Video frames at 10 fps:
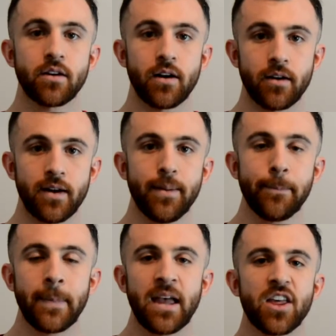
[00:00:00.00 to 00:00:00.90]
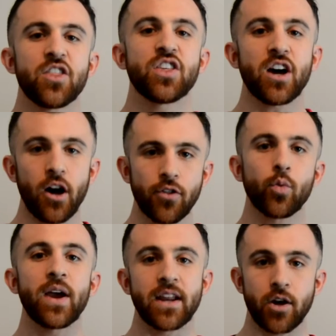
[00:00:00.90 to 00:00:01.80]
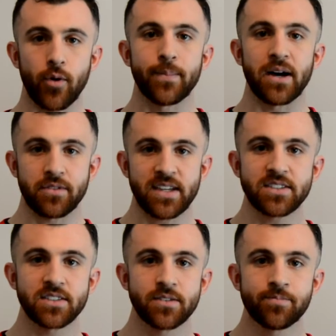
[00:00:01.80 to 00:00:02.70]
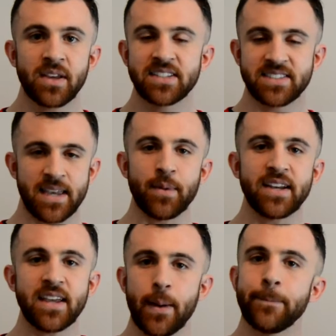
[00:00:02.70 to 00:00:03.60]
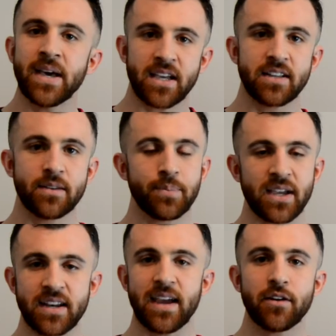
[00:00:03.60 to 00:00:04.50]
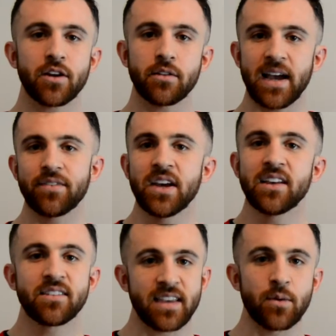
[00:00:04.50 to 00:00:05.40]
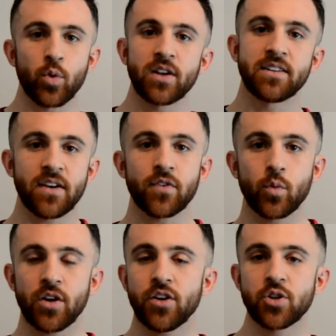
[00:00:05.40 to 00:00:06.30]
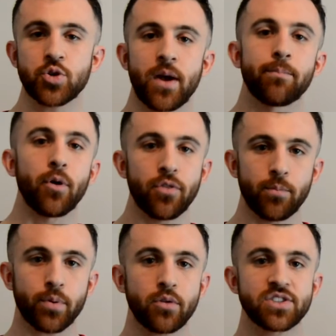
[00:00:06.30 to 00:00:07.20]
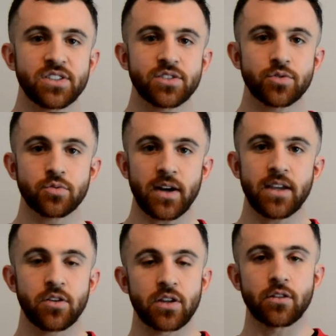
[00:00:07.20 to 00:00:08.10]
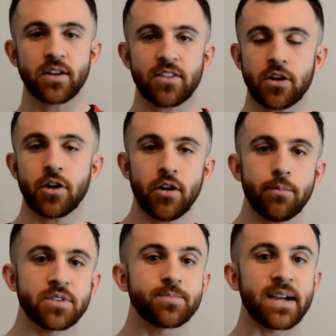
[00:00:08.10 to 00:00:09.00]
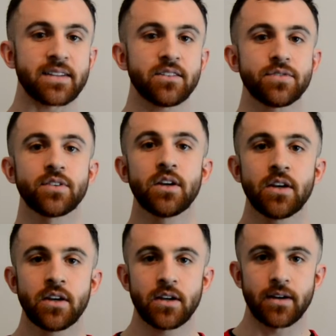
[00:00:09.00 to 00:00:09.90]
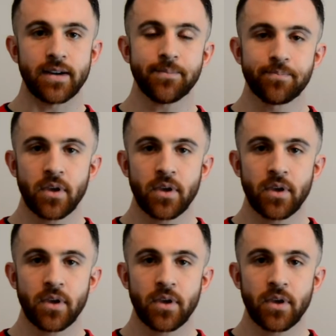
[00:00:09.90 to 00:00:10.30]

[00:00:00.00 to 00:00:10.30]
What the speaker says: All right? The other way to go about this, same idea, pick an area of your life, same one, different one. You can try both approaches, right? You can look at the current perspective, all right?